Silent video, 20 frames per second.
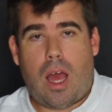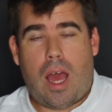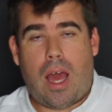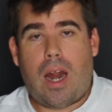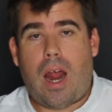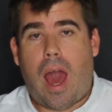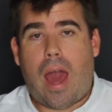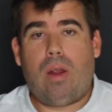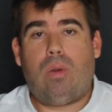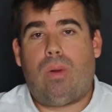
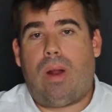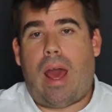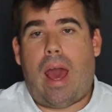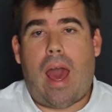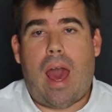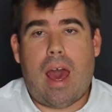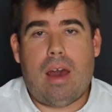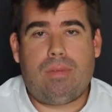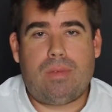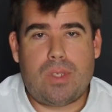and I don't
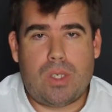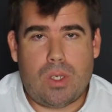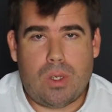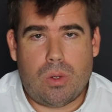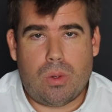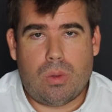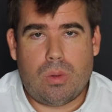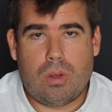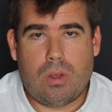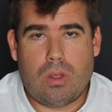have
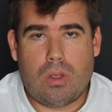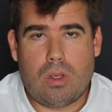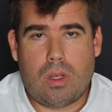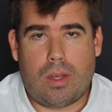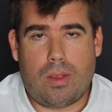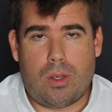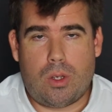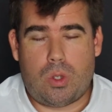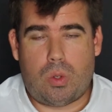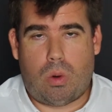to
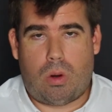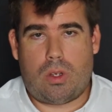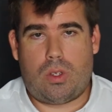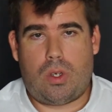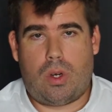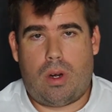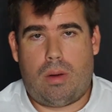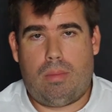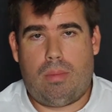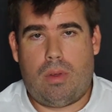in the short
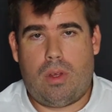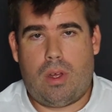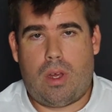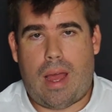term.